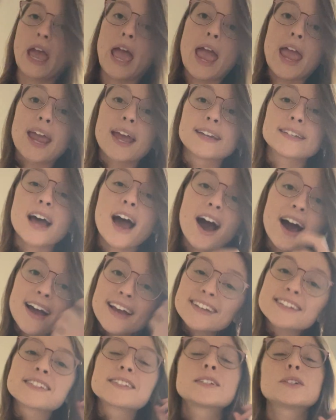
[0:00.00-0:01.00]

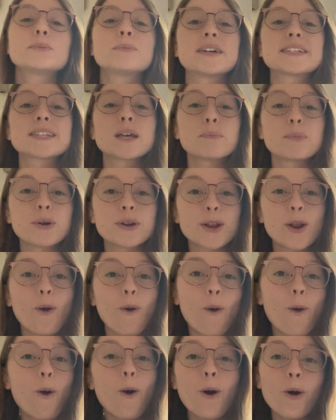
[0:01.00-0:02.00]
I still mess up on
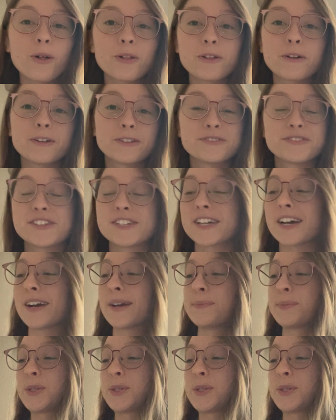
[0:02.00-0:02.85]
it all of the time.